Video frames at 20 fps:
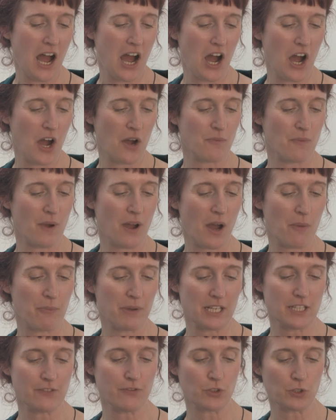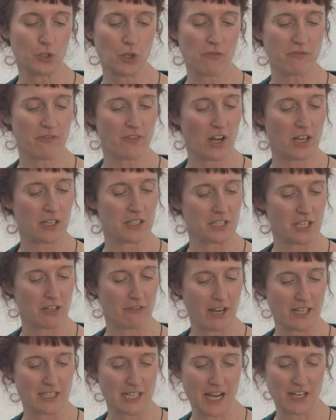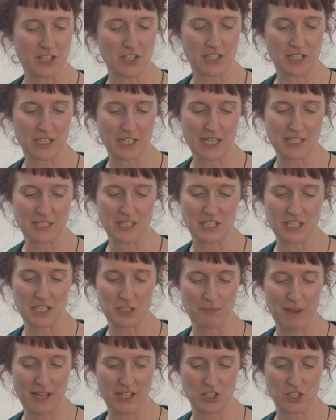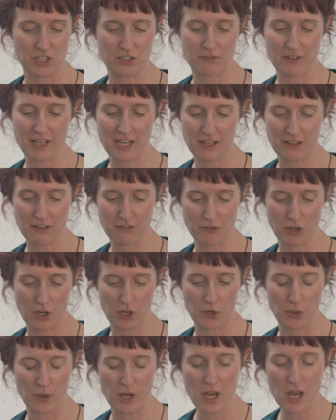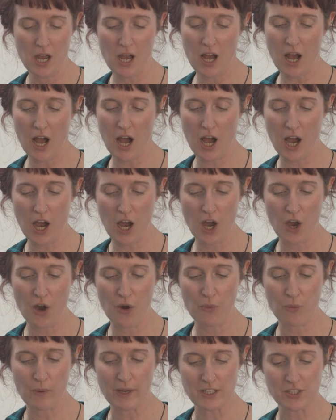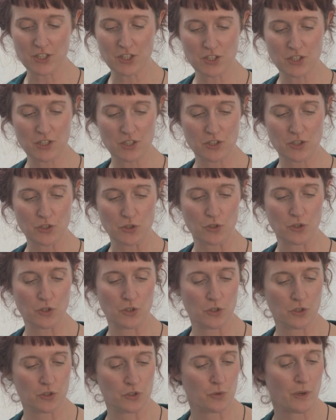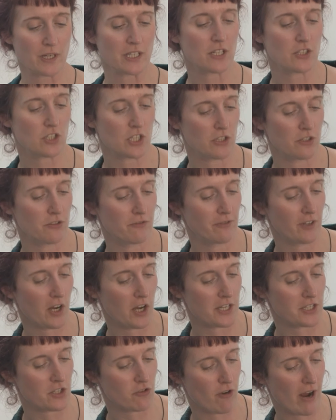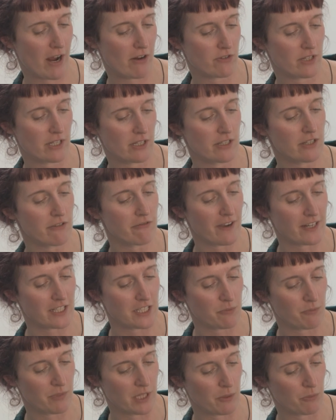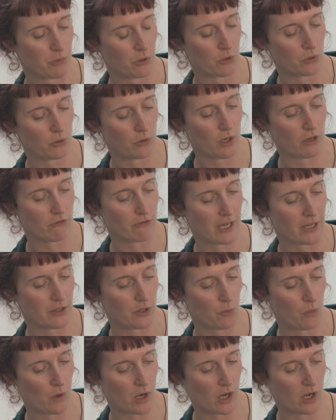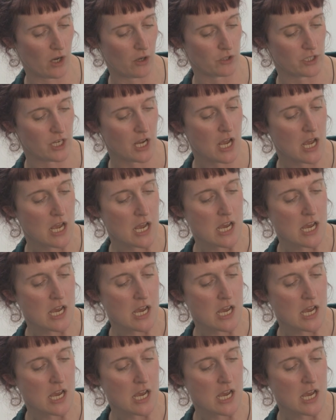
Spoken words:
a peaceful, non-violent direct action against the expansion of Heathrow, which saw 22 flights grounded, affecting people around the world.